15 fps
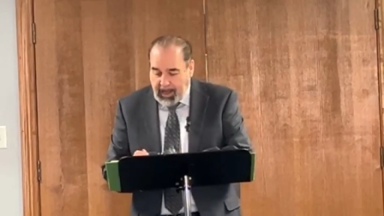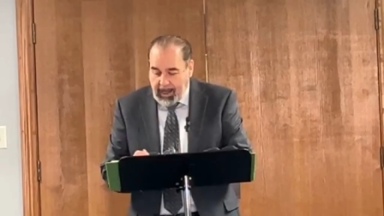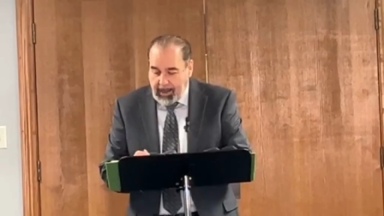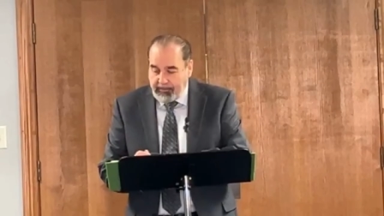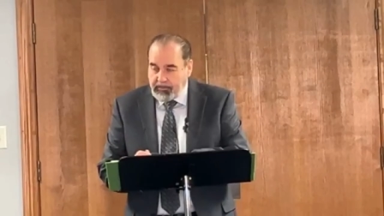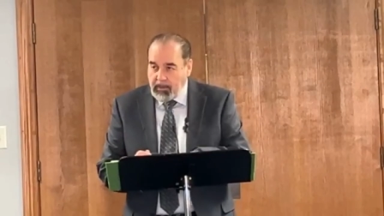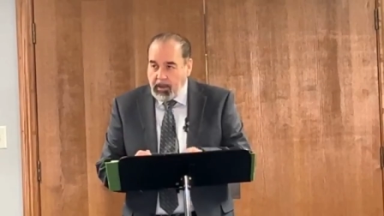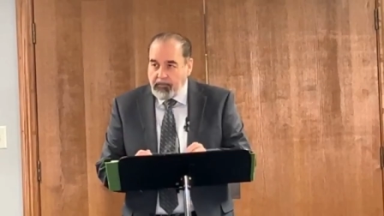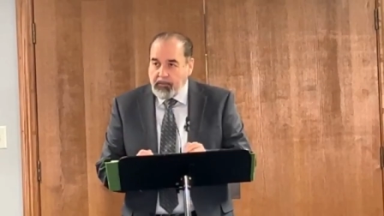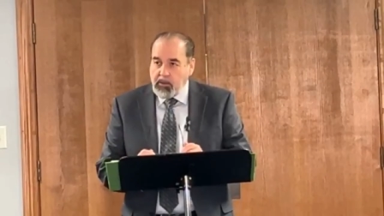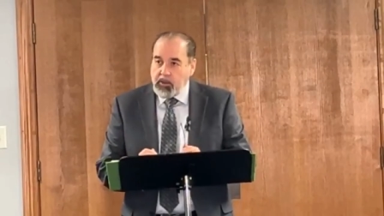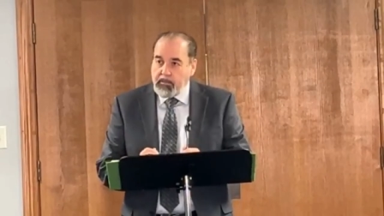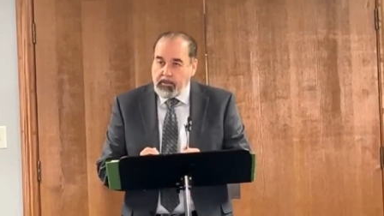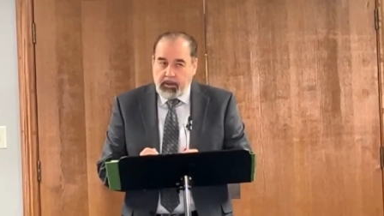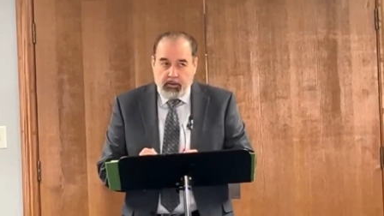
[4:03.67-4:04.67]
of God
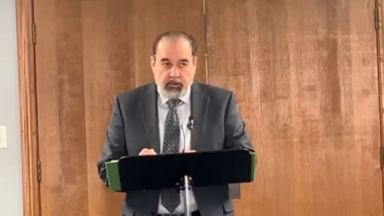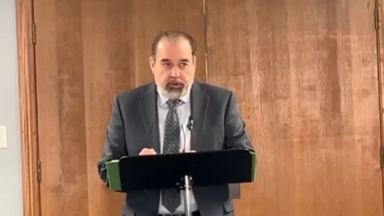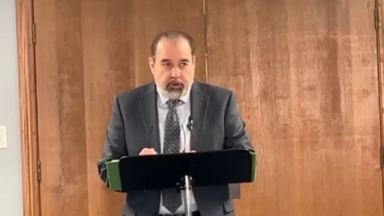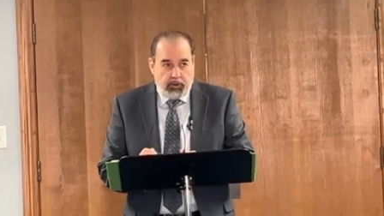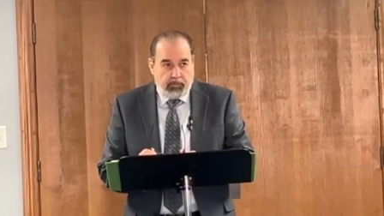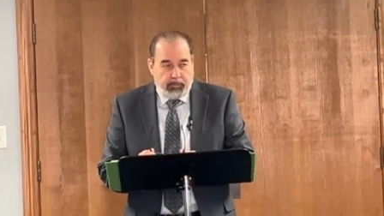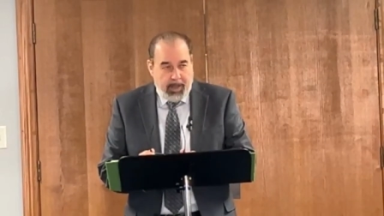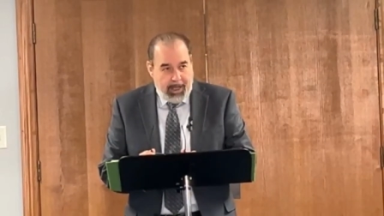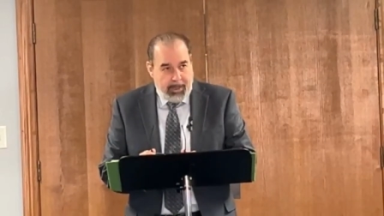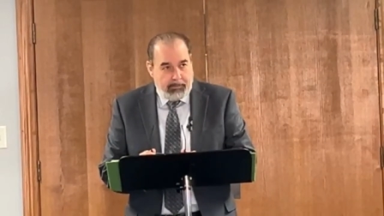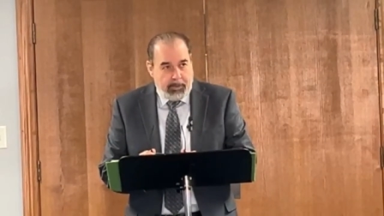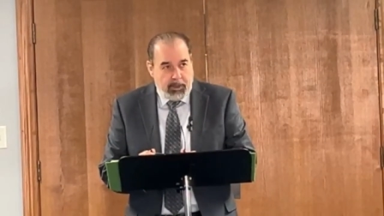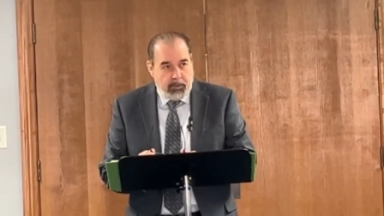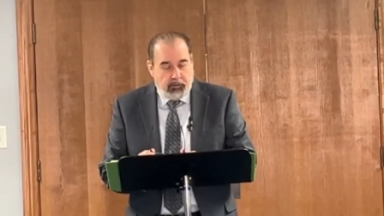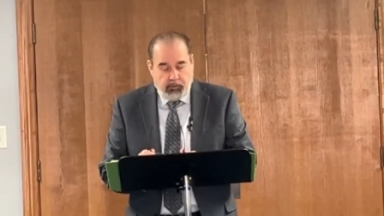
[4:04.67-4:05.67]
for spiritual
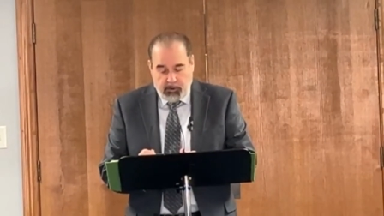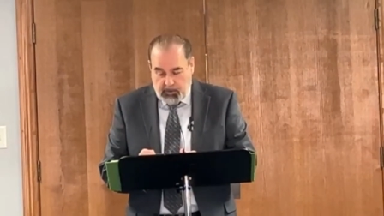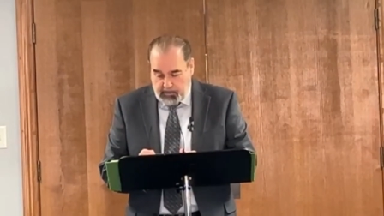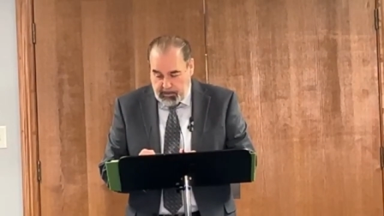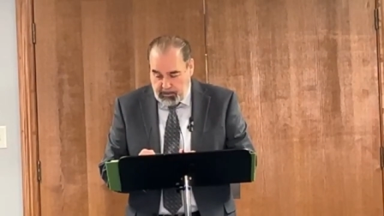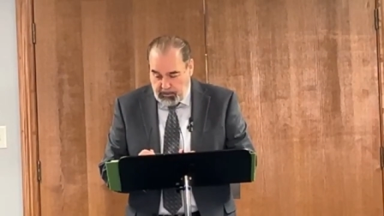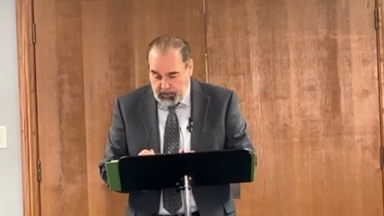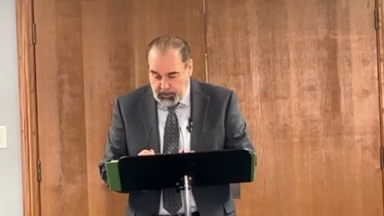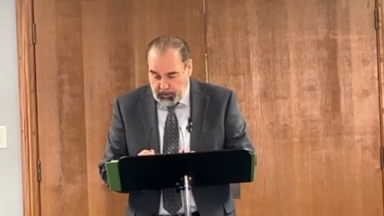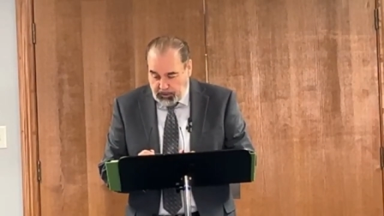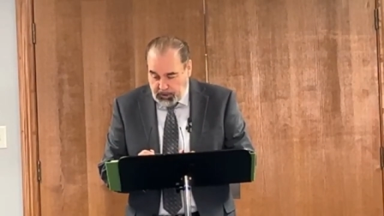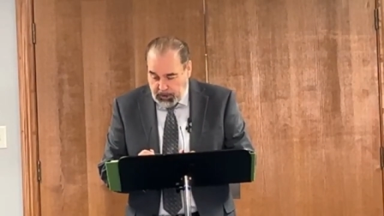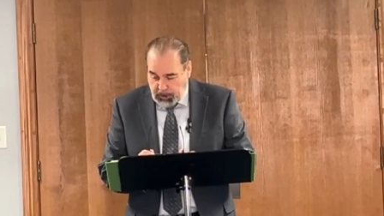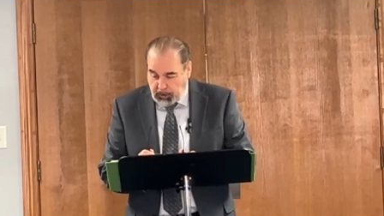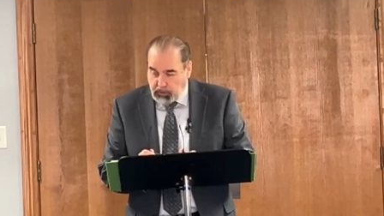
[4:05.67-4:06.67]
babies, for
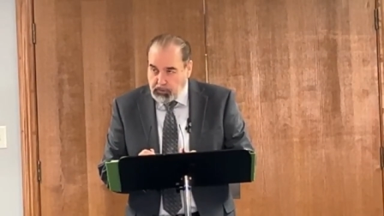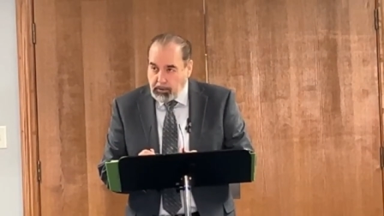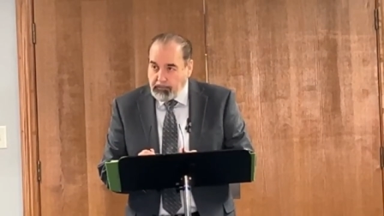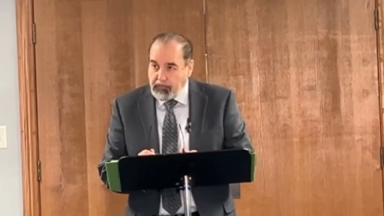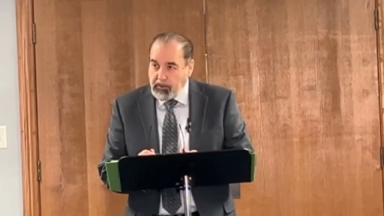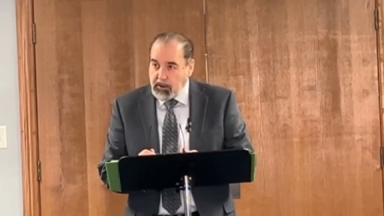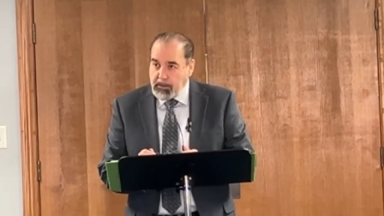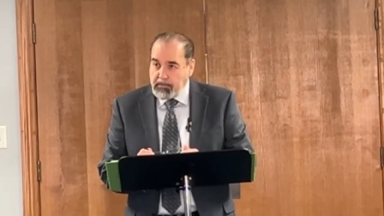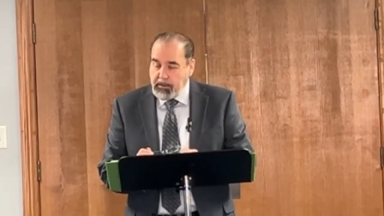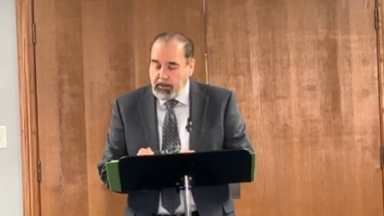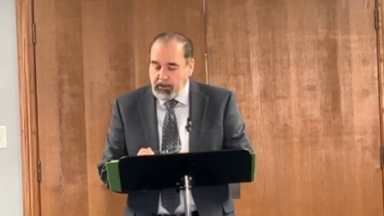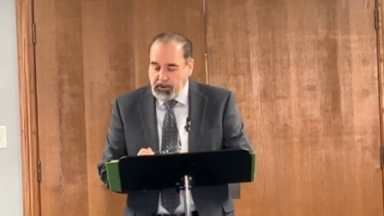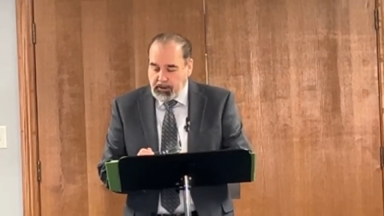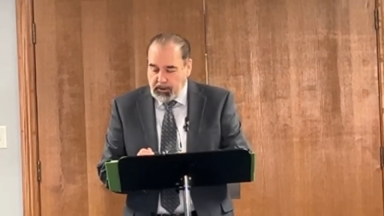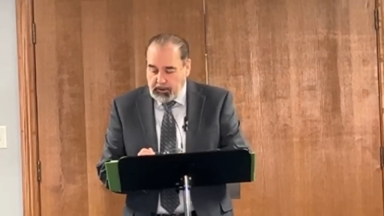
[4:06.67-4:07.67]
spiritual children, for
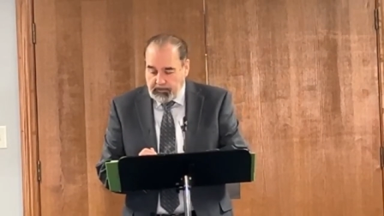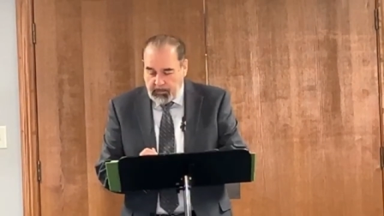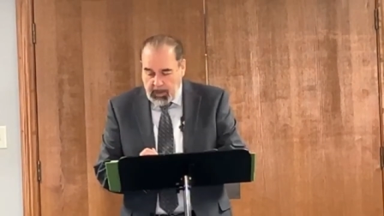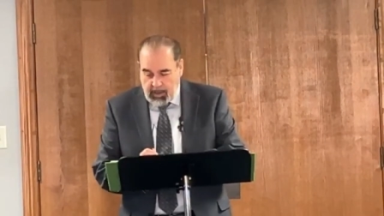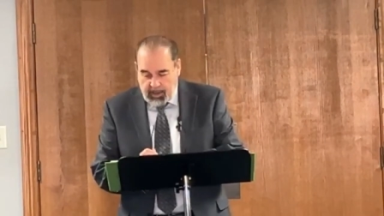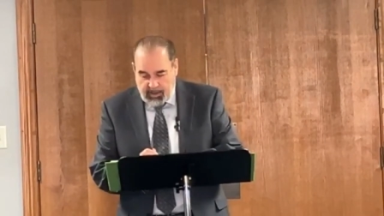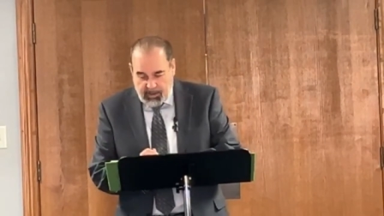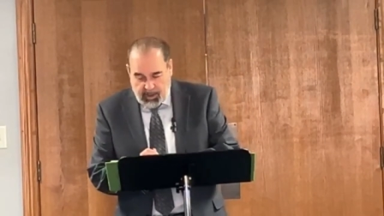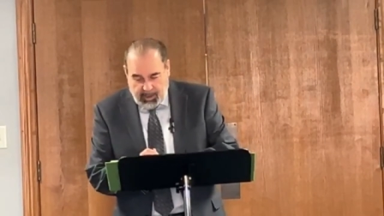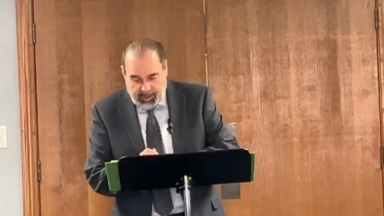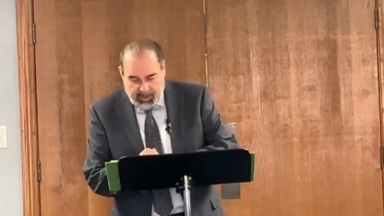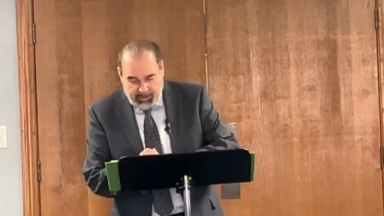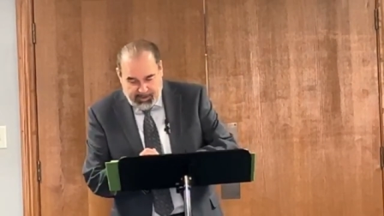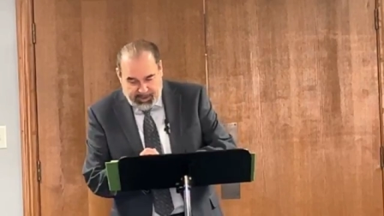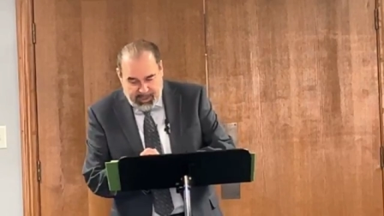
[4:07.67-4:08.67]
spiritual
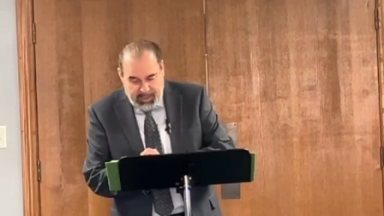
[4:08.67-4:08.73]
uh,